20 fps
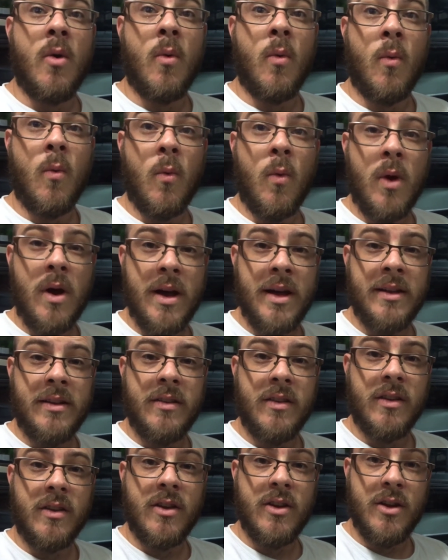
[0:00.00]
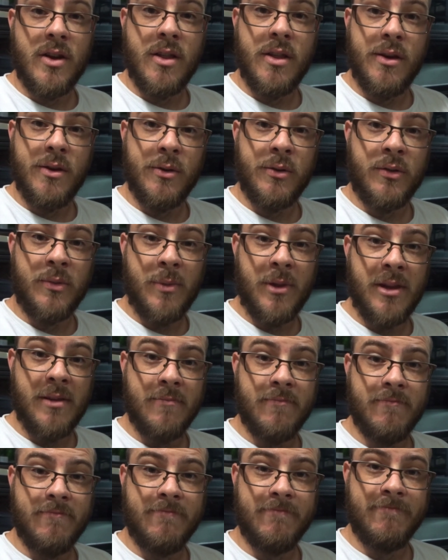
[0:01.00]
what could those be?
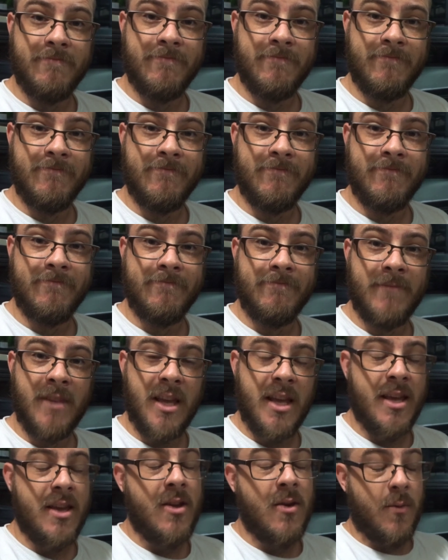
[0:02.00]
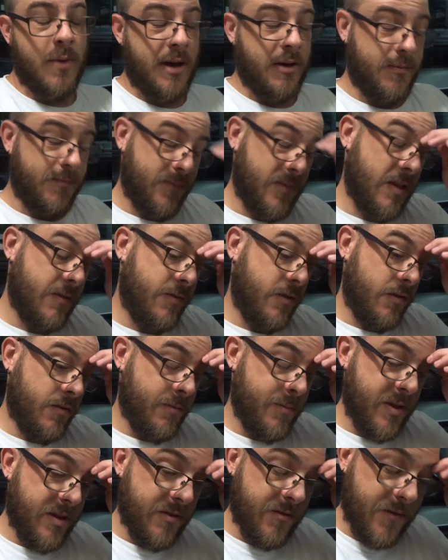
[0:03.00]
Well, if you've
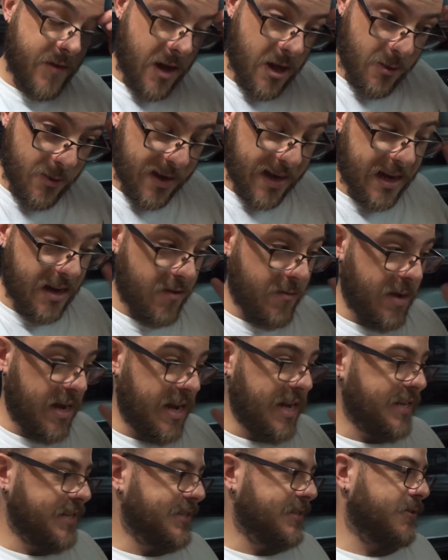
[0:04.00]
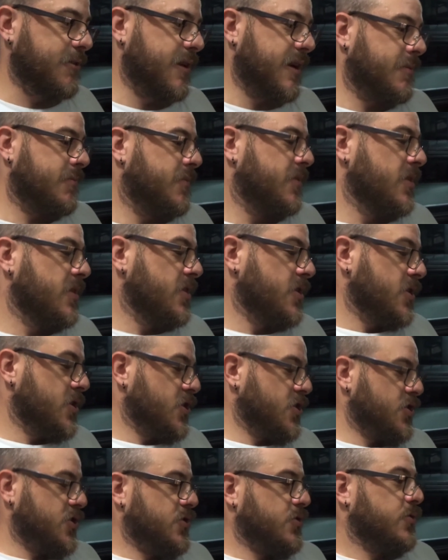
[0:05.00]
been following any of my Instagram,
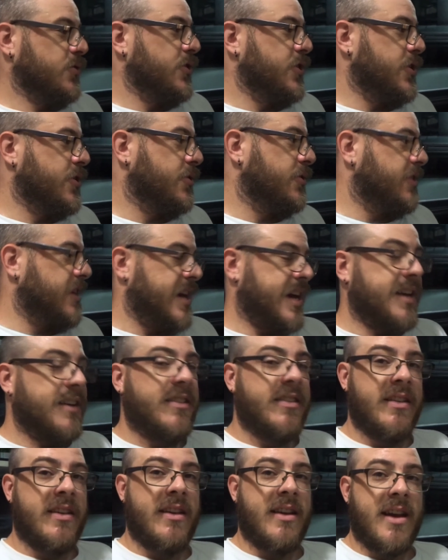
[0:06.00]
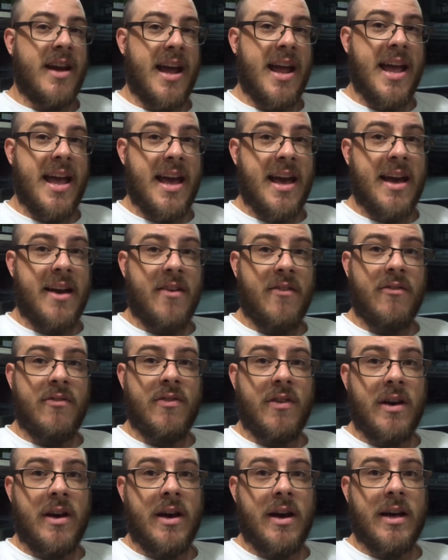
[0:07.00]
you'll know that I have
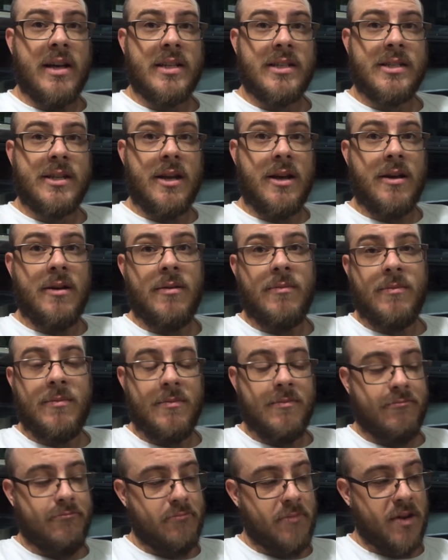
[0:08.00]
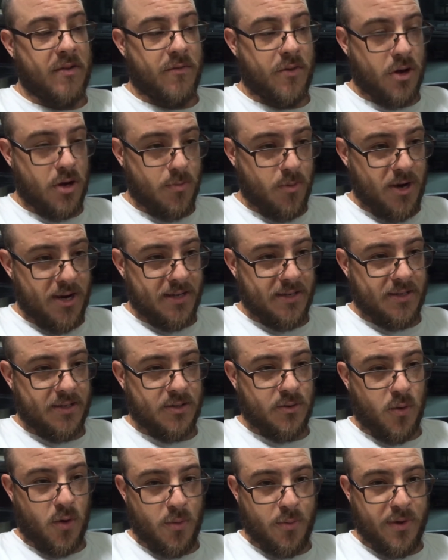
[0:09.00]
some invertebrates,
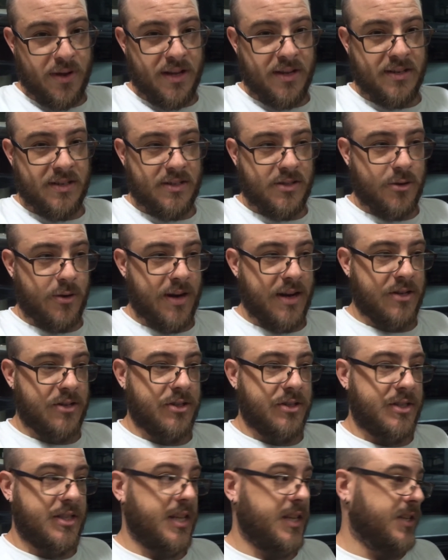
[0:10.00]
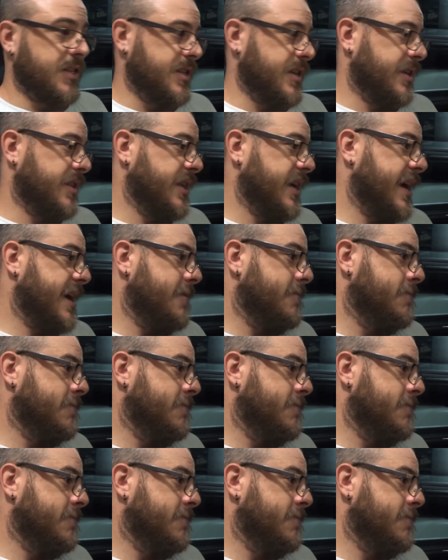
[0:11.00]
scorpions, tarantulas, things like that.